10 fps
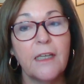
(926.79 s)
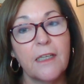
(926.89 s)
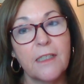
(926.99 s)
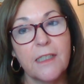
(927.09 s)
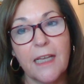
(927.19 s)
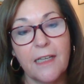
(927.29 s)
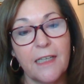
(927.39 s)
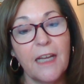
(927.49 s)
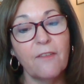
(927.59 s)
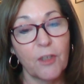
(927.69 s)
because that
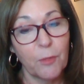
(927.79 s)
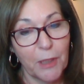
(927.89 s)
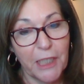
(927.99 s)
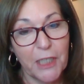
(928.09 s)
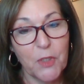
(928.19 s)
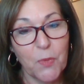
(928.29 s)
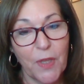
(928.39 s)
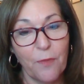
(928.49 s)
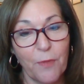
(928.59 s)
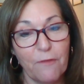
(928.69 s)
inevitably is
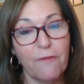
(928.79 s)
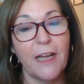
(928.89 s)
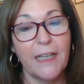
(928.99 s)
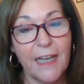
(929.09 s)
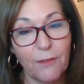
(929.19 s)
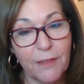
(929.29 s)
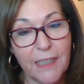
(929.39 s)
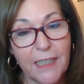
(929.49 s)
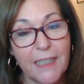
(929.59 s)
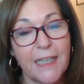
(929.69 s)
when we find out
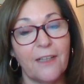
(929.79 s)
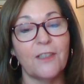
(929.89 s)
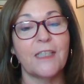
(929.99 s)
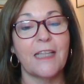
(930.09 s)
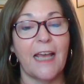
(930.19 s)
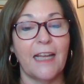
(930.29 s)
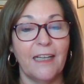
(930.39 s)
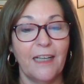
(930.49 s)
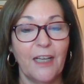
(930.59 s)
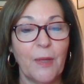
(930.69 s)
details that
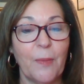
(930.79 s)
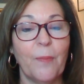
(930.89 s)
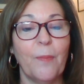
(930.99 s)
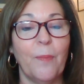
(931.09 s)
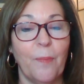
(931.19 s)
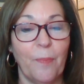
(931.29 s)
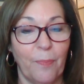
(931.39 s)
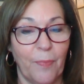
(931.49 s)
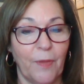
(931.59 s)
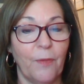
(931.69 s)

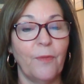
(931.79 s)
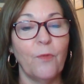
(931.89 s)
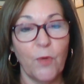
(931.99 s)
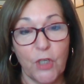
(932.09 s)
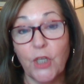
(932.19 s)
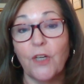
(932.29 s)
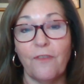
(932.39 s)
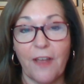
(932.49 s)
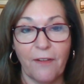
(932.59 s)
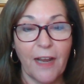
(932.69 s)
we should have
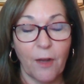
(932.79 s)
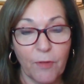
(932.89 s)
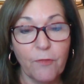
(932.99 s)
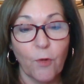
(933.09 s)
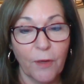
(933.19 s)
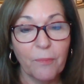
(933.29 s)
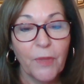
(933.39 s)
found out before.